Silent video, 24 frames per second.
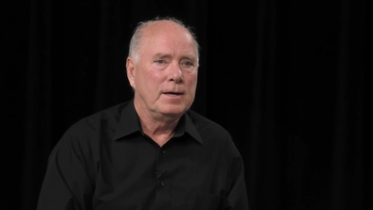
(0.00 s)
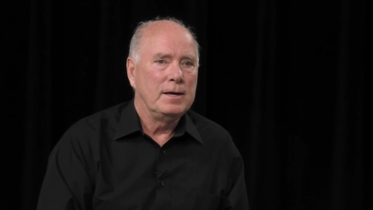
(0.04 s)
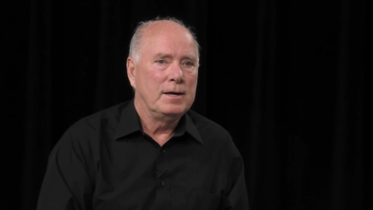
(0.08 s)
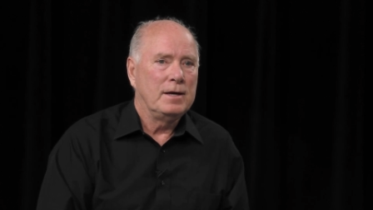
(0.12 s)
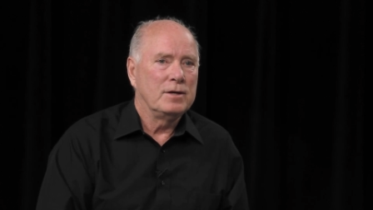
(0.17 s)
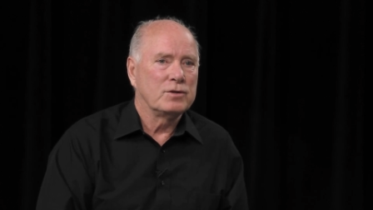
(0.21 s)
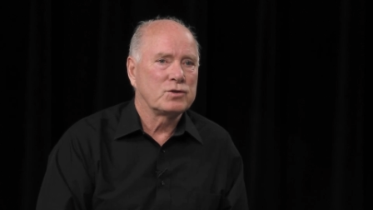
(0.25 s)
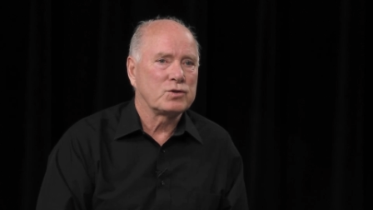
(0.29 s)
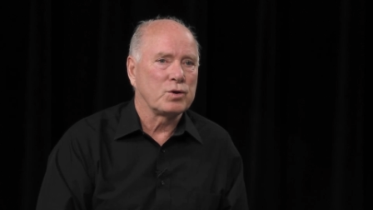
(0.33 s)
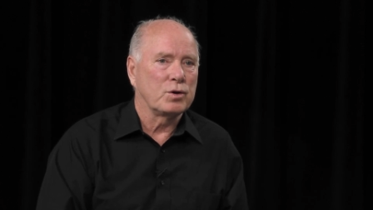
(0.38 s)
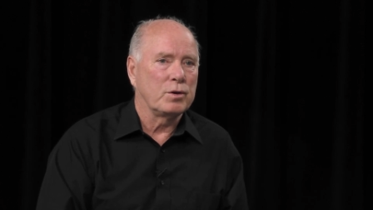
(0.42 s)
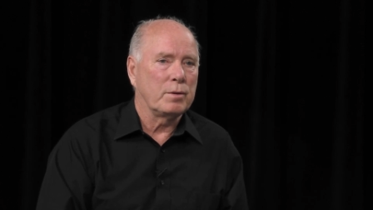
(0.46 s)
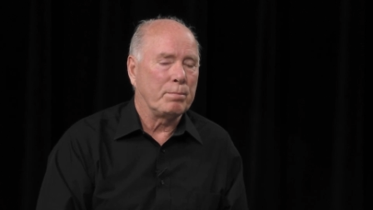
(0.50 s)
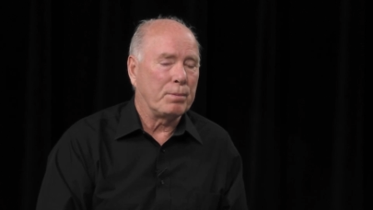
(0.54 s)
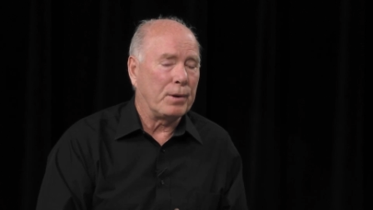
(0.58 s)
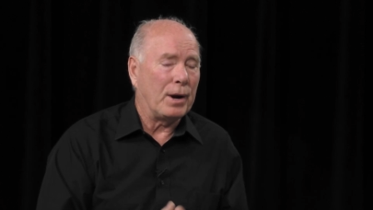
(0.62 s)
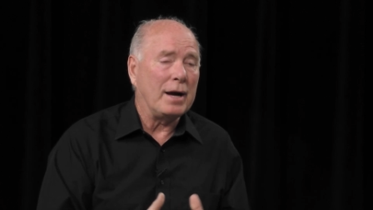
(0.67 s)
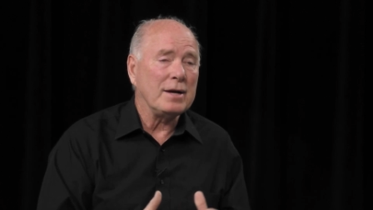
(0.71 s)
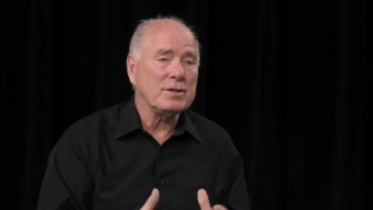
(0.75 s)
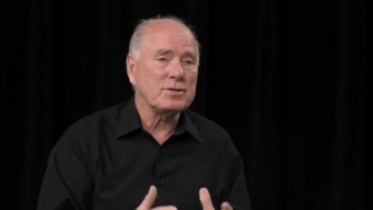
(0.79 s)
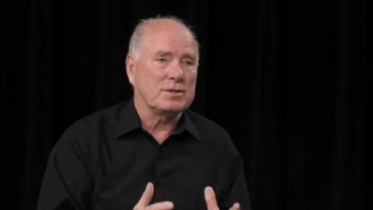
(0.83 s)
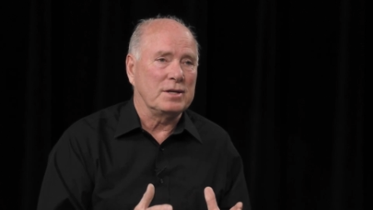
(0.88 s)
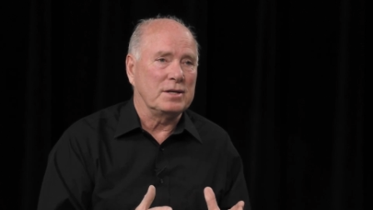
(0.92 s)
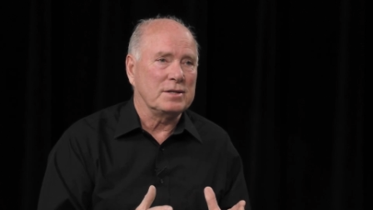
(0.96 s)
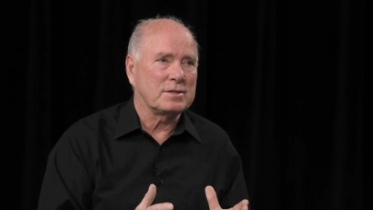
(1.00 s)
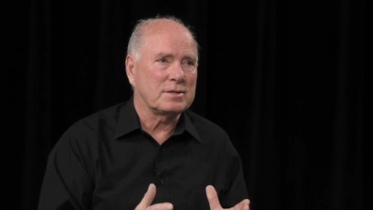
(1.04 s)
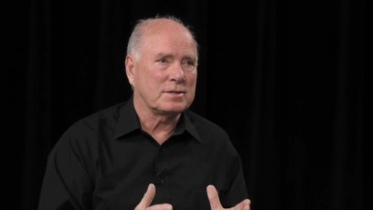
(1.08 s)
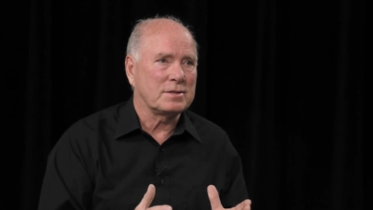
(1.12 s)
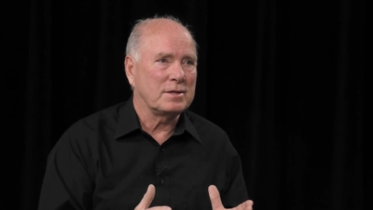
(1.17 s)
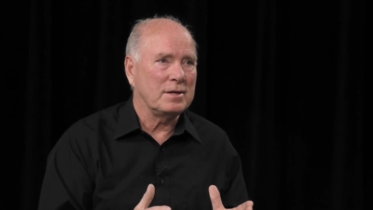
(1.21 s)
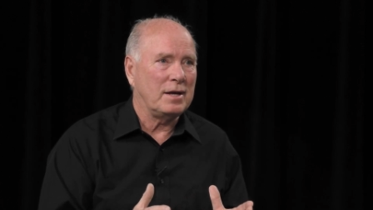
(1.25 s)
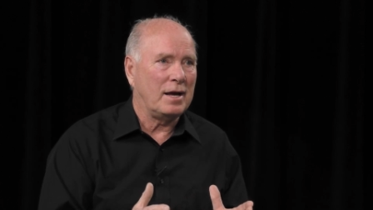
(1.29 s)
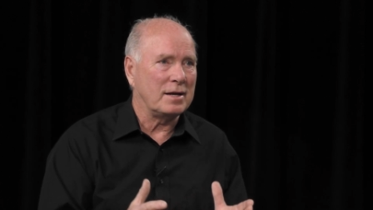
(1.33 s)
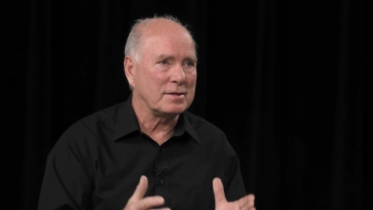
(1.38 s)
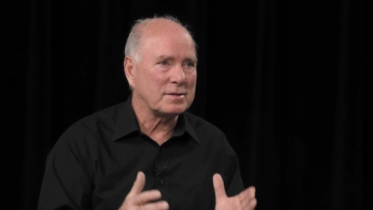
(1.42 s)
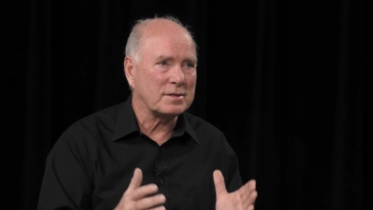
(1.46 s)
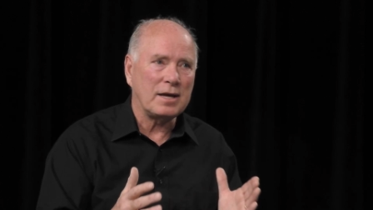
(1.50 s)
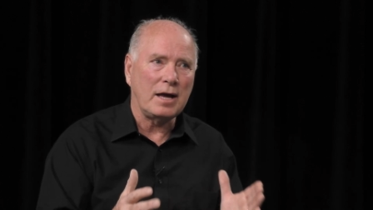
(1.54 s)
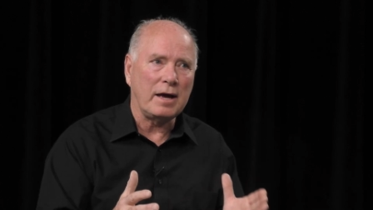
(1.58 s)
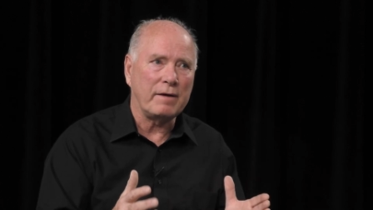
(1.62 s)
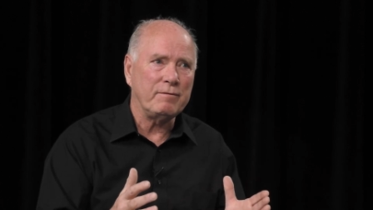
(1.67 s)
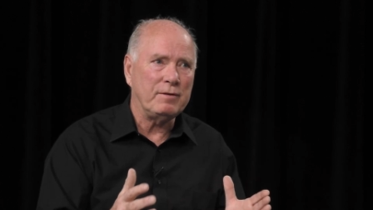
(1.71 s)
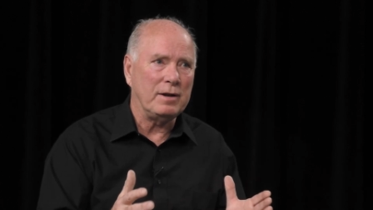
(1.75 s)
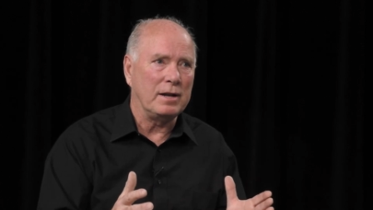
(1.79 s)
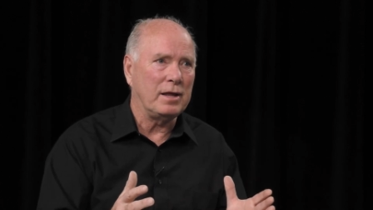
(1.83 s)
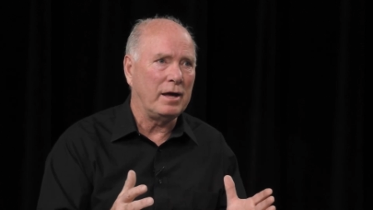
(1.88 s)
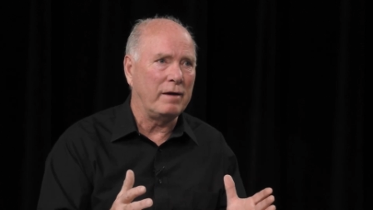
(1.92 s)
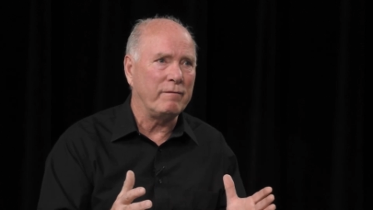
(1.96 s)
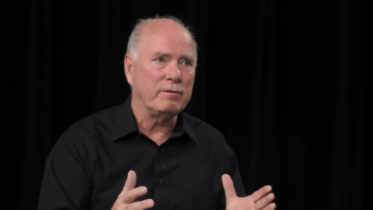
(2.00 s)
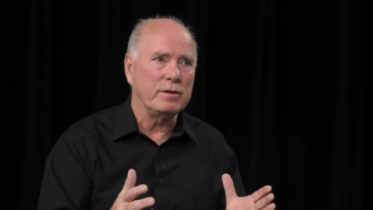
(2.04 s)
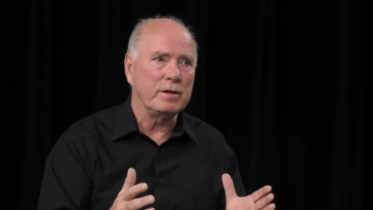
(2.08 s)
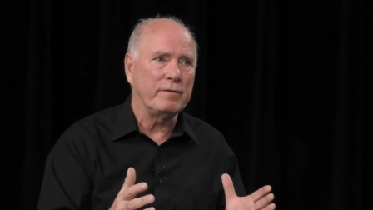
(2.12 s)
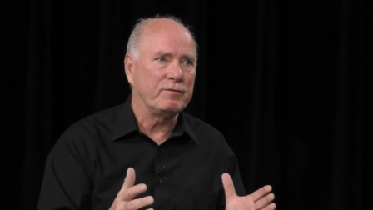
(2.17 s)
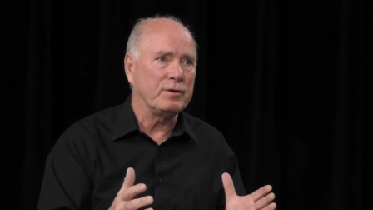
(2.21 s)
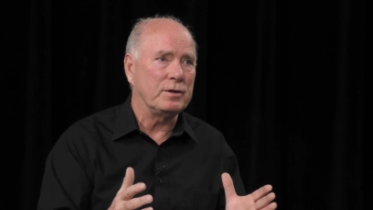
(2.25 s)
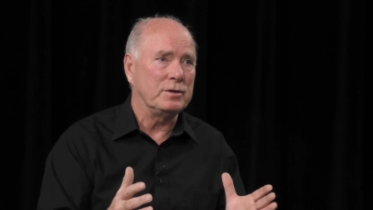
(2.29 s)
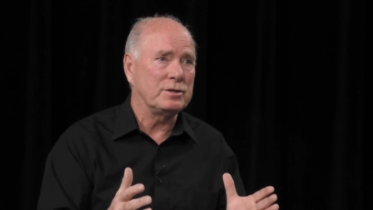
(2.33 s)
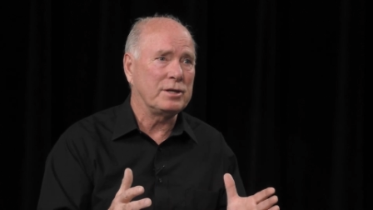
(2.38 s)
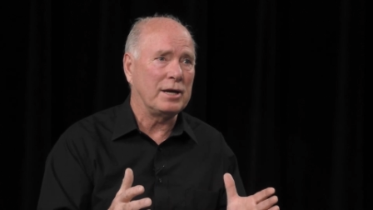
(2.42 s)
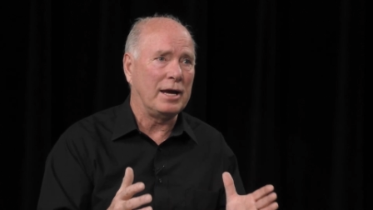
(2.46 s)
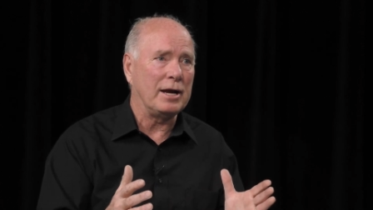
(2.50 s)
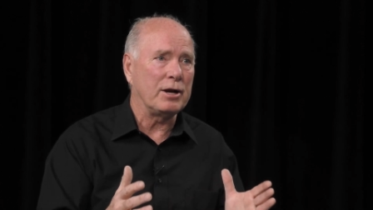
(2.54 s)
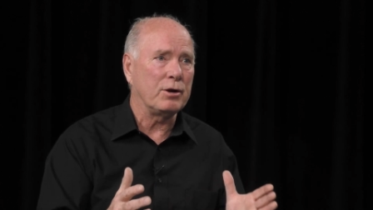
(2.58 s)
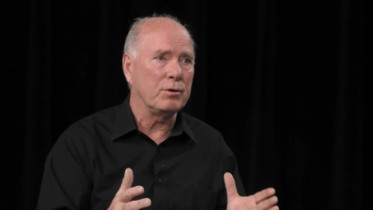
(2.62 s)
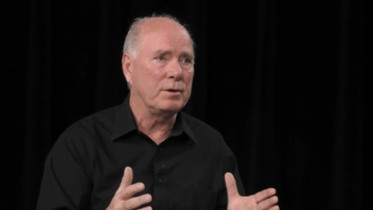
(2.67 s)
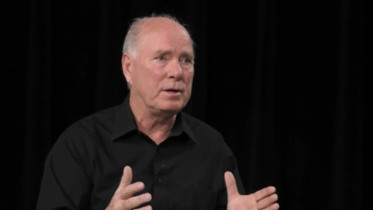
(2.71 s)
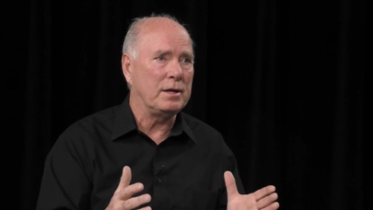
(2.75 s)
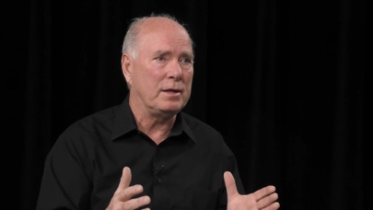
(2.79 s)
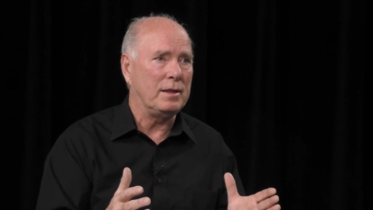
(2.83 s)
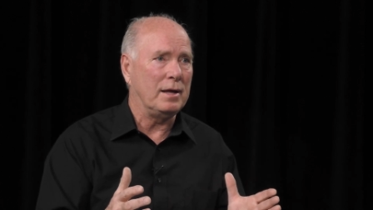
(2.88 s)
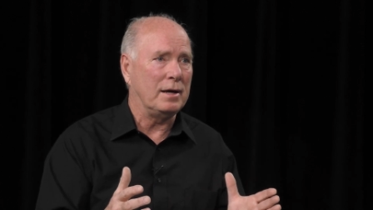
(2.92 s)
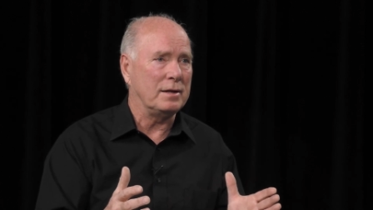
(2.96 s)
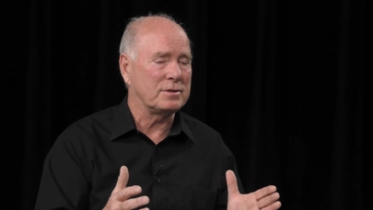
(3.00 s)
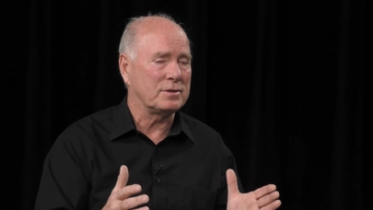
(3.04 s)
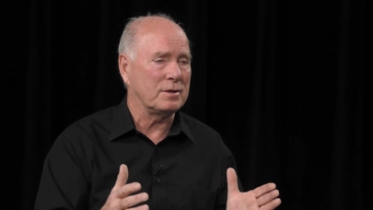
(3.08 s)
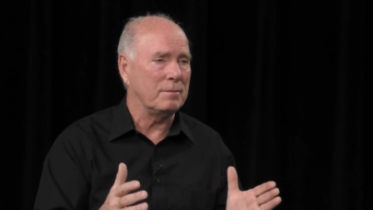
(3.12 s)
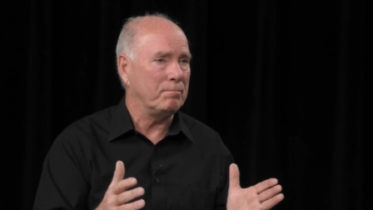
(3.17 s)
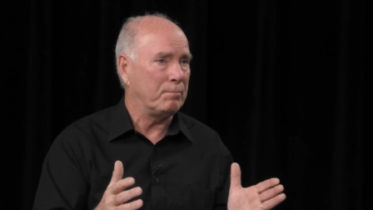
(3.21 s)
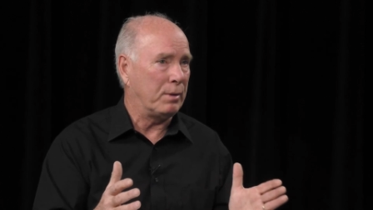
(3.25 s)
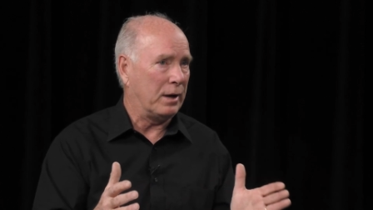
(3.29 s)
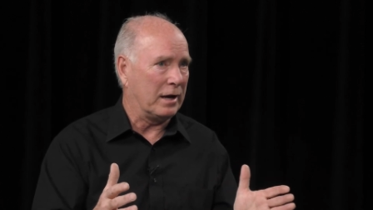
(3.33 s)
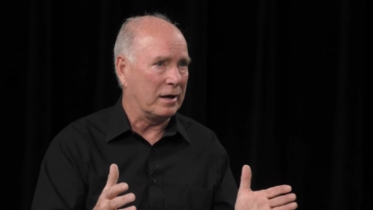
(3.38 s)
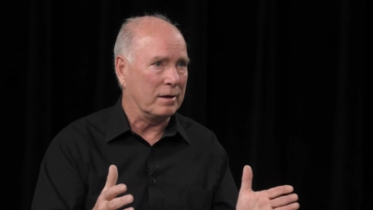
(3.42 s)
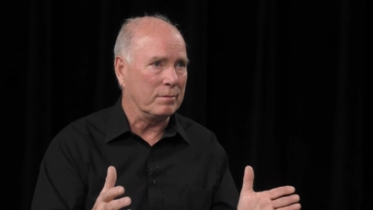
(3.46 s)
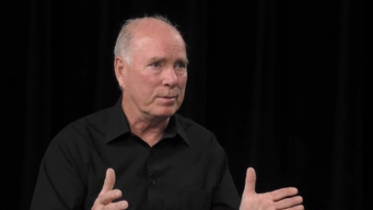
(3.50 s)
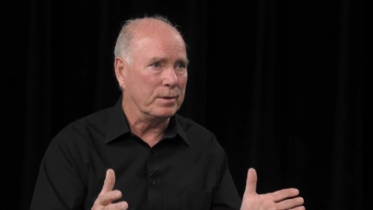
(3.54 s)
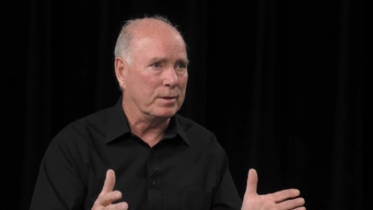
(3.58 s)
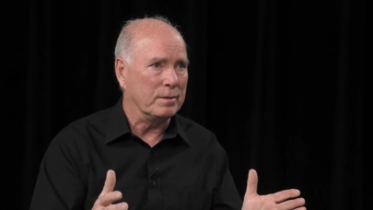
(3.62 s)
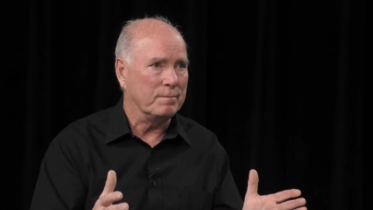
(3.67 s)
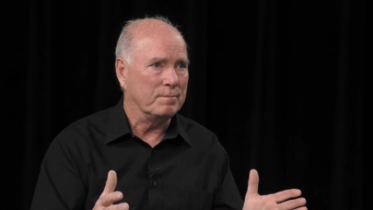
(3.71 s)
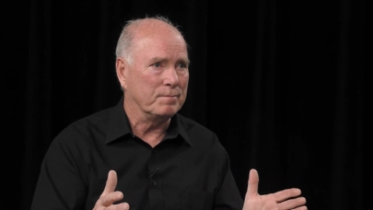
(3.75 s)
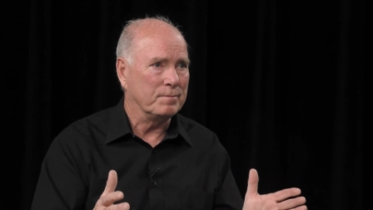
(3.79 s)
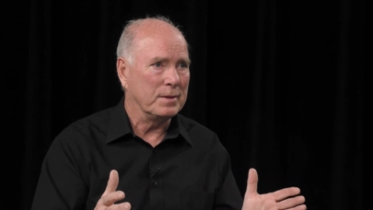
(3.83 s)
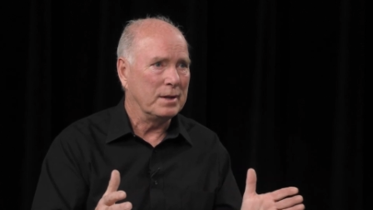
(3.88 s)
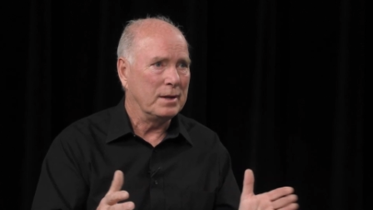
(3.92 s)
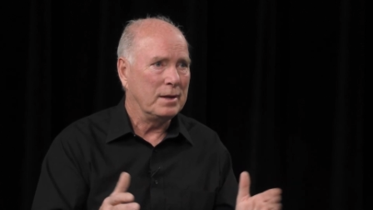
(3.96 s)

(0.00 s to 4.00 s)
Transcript: And so the process has to have the level of integrity that's impeccable.